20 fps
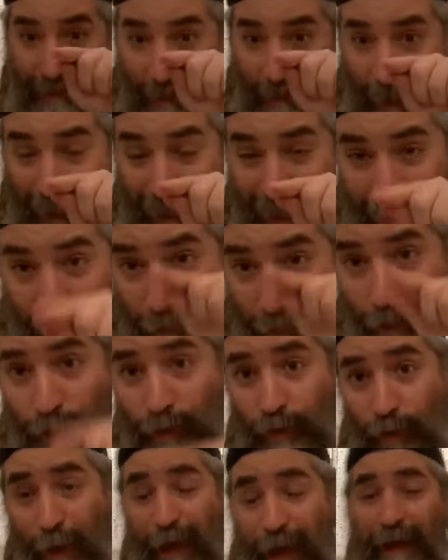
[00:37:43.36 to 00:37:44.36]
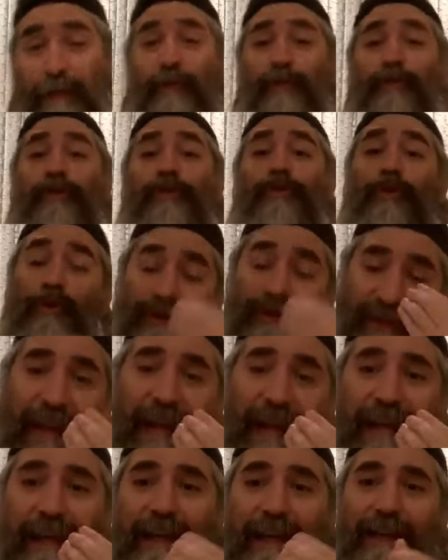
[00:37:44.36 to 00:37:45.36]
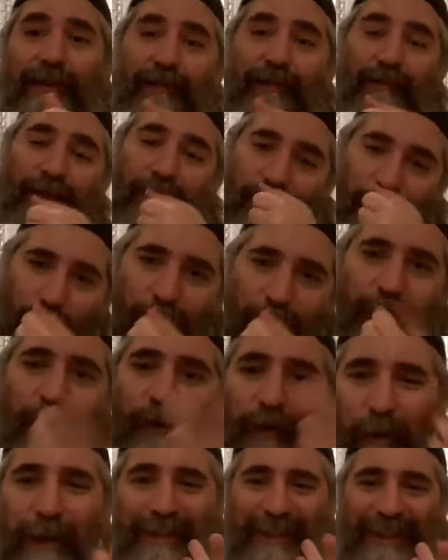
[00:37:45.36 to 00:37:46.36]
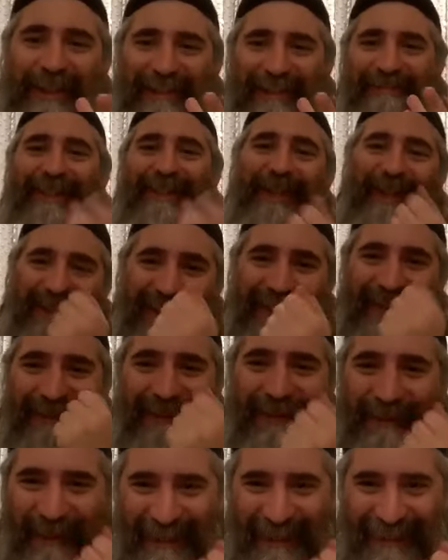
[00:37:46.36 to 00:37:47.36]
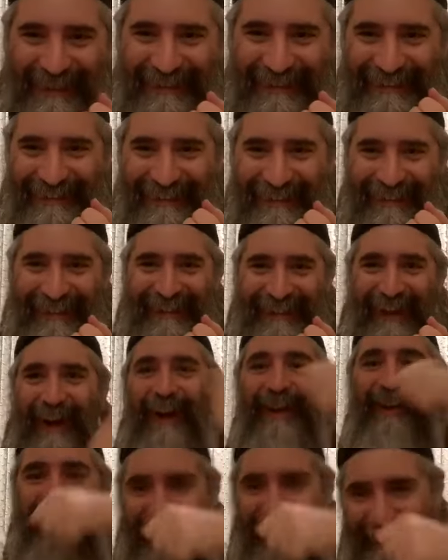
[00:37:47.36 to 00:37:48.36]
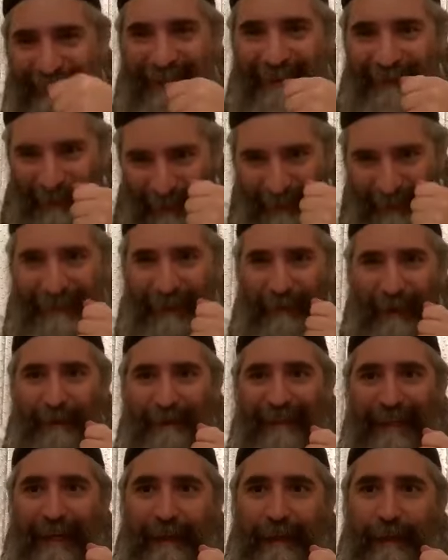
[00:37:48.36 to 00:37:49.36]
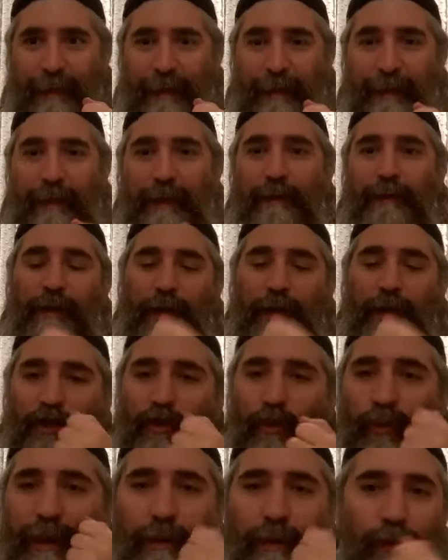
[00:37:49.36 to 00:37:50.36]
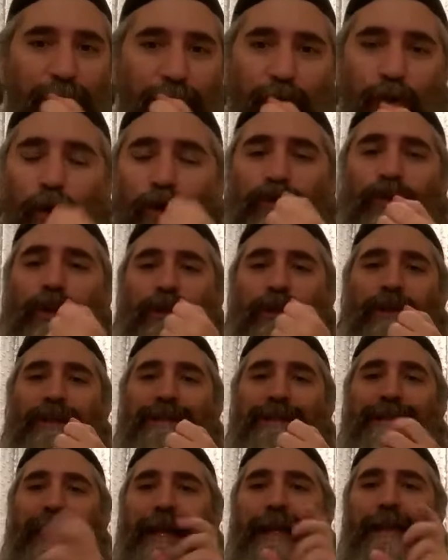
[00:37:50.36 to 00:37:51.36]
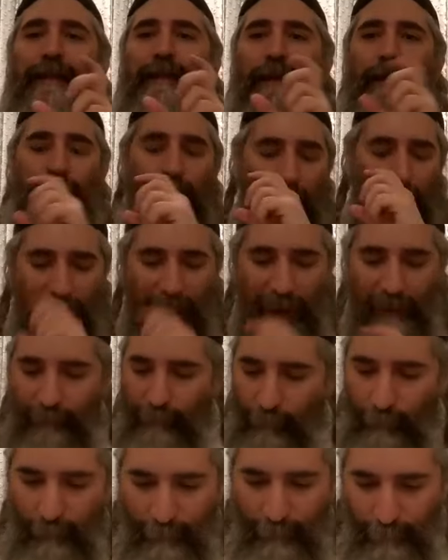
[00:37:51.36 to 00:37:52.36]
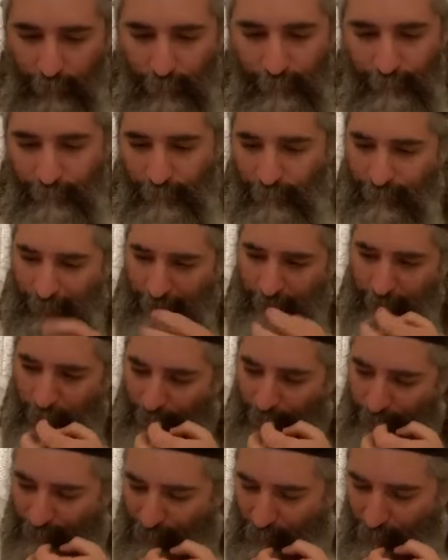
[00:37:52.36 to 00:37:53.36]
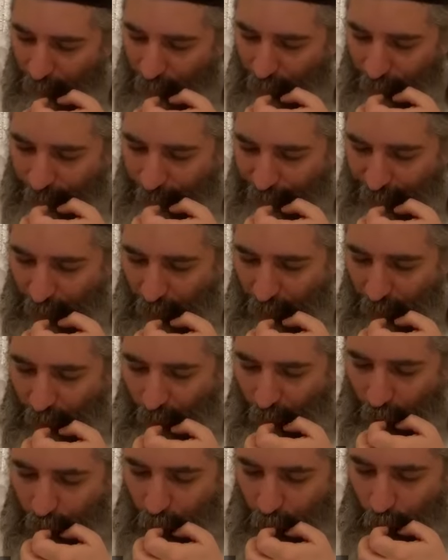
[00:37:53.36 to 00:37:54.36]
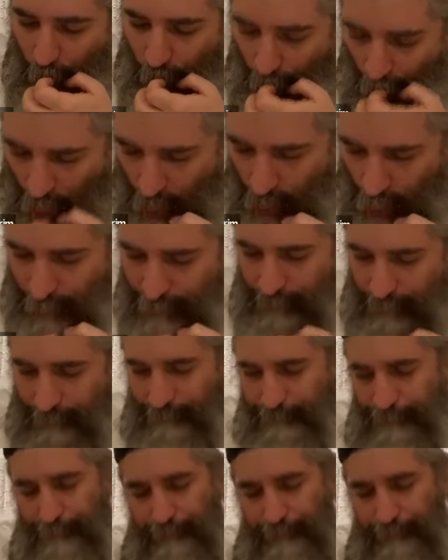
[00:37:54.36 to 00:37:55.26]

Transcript: The answer you have, you're, you're saying it mikoach the question because there's a question on that question. You understand what I'm saying? Because we, we don't understand that, that for, for that the, the the words